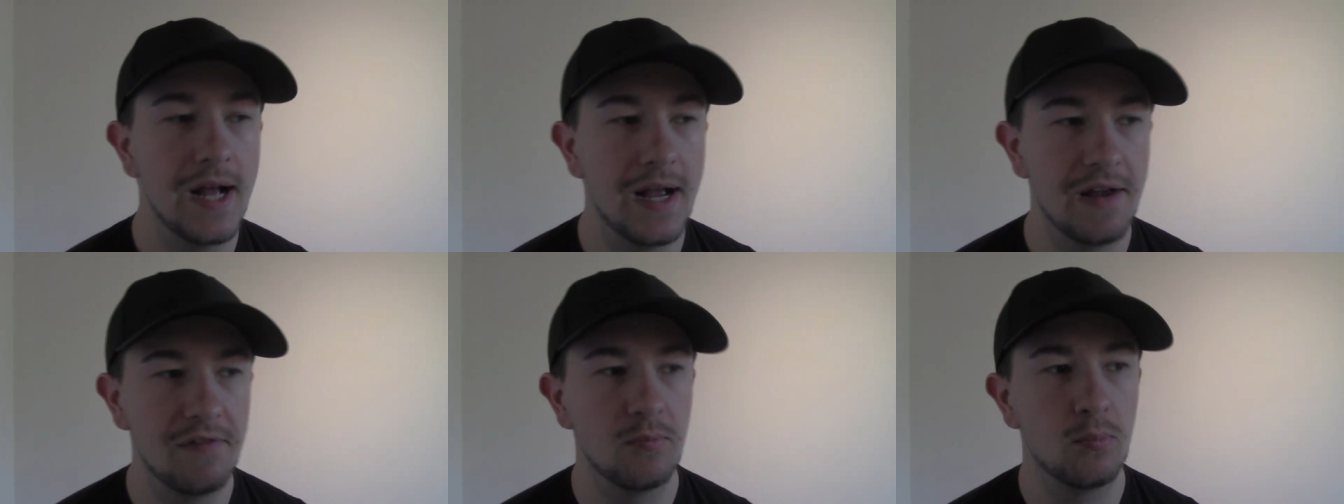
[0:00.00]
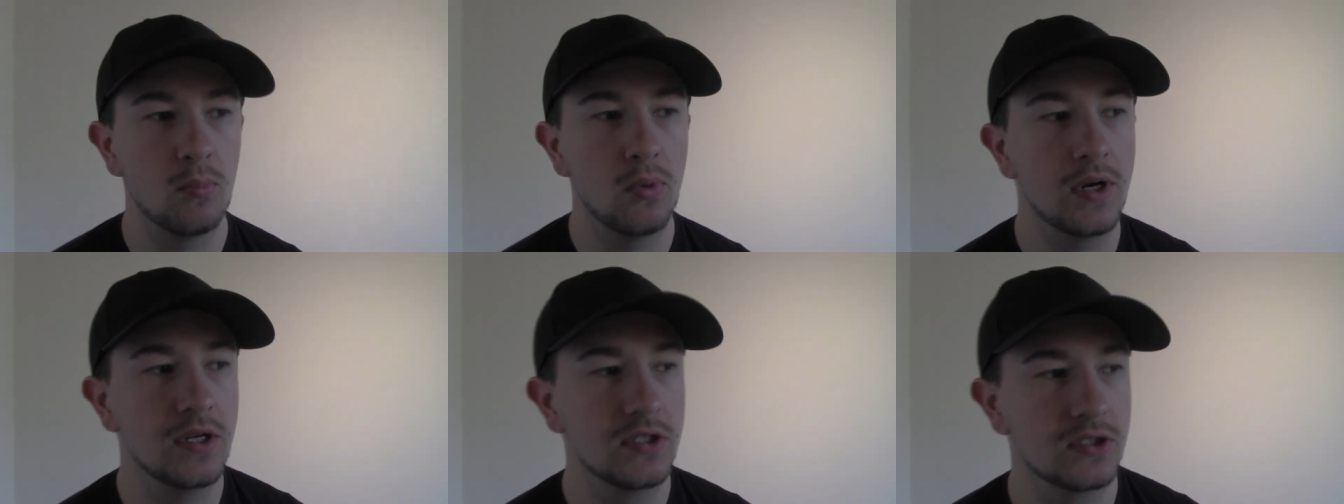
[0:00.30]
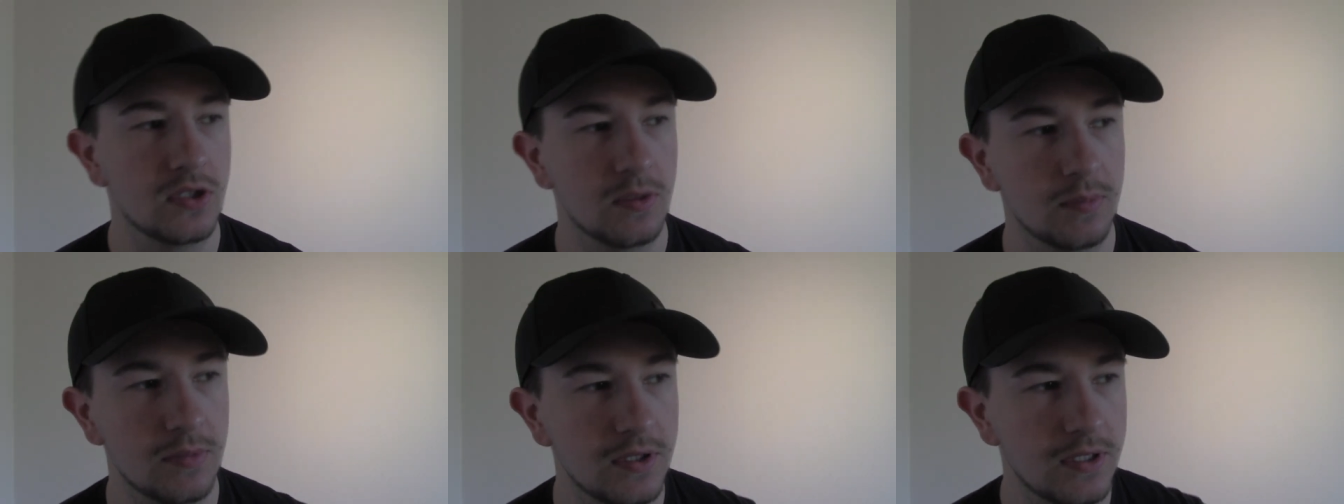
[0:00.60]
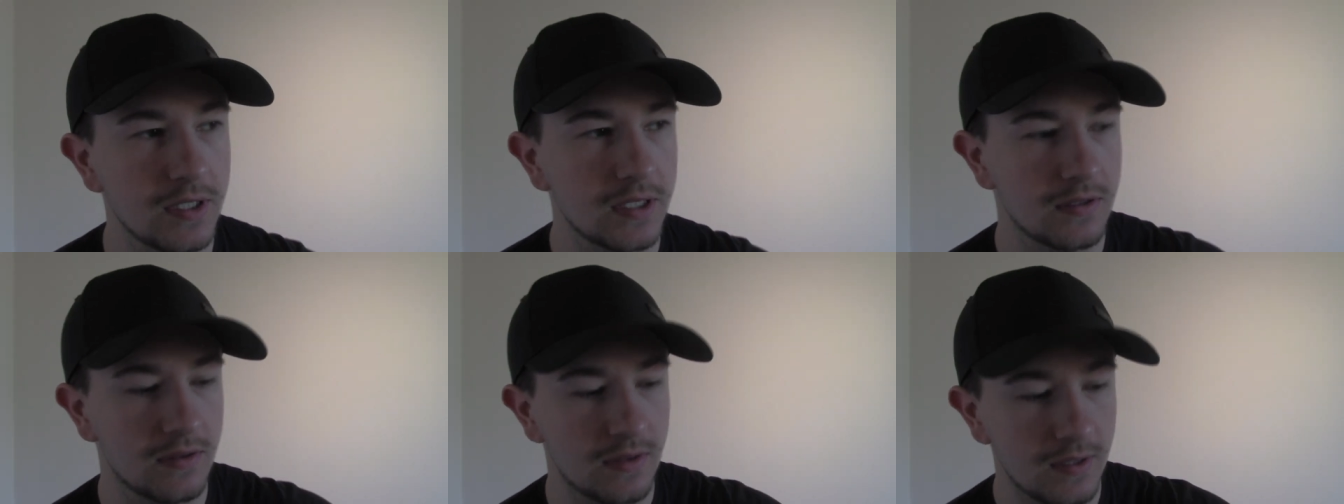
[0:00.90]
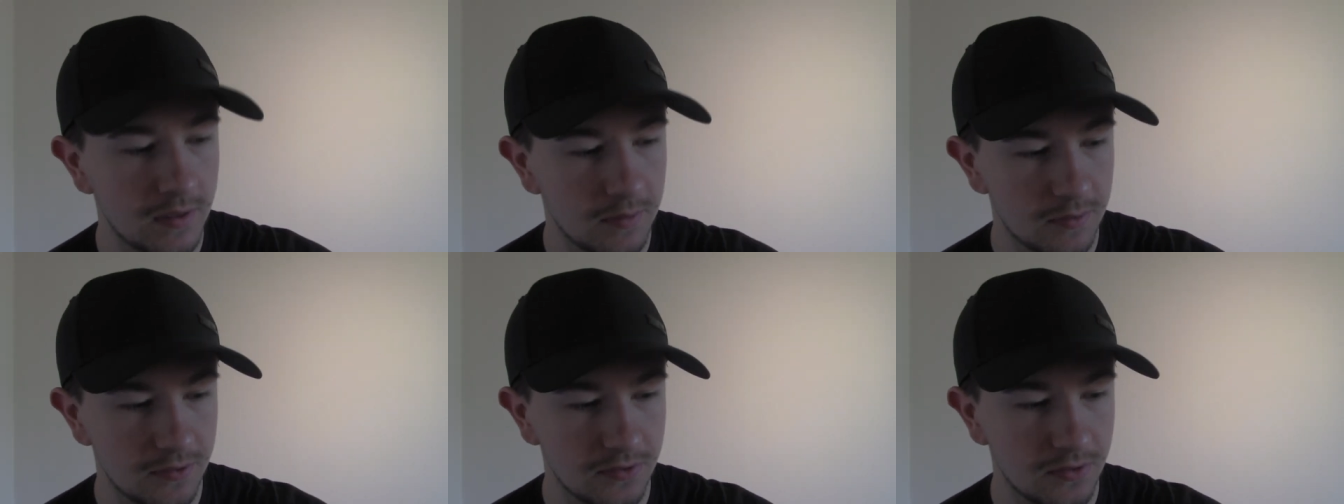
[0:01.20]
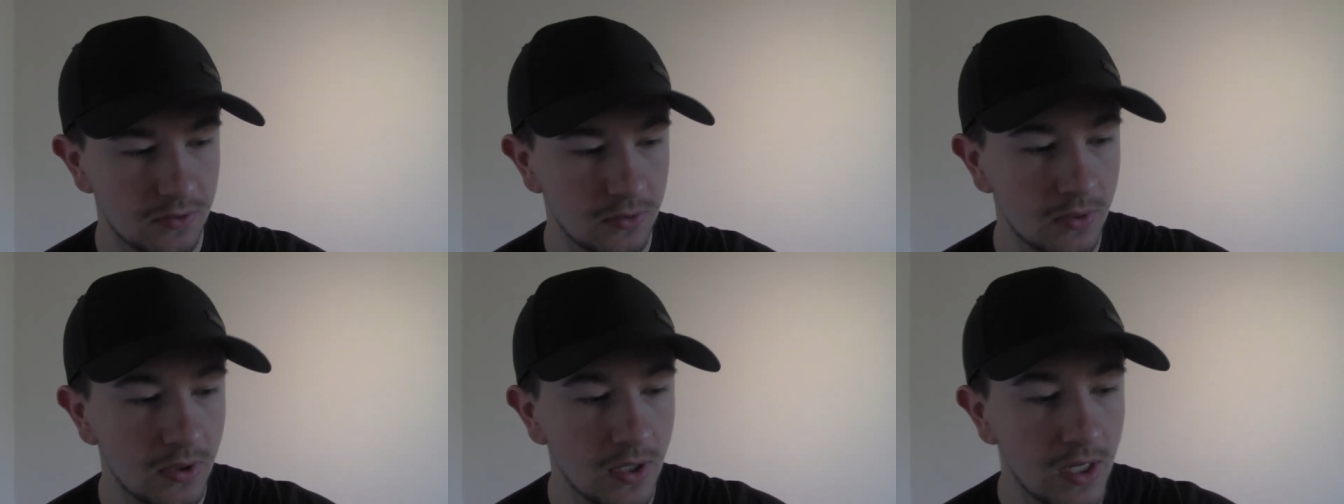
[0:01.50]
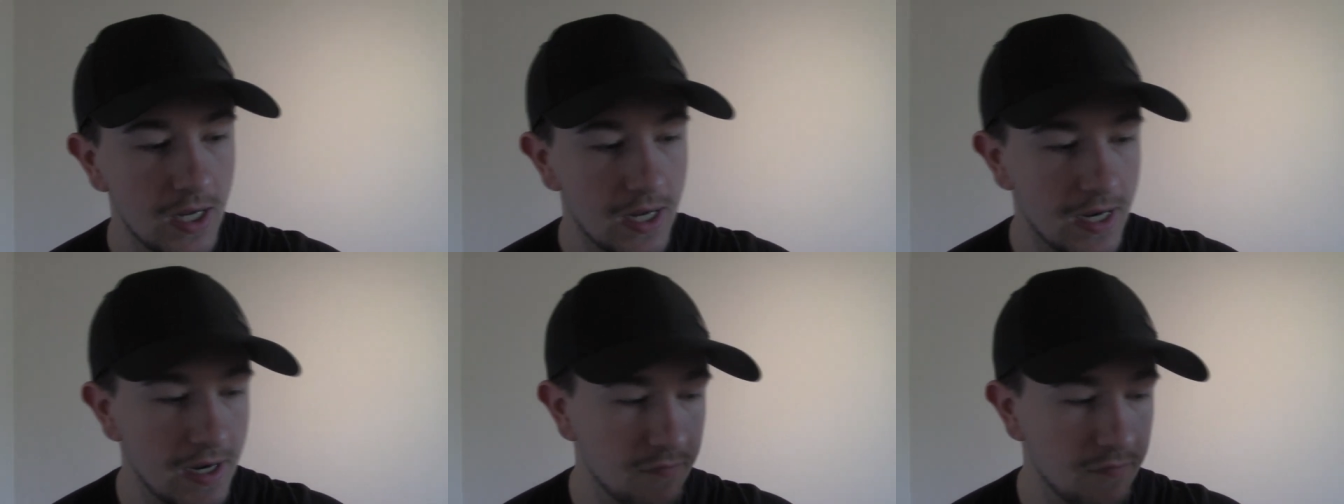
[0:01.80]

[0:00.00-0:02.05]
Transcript: I haven't brainstormed the next thing I'm going to do.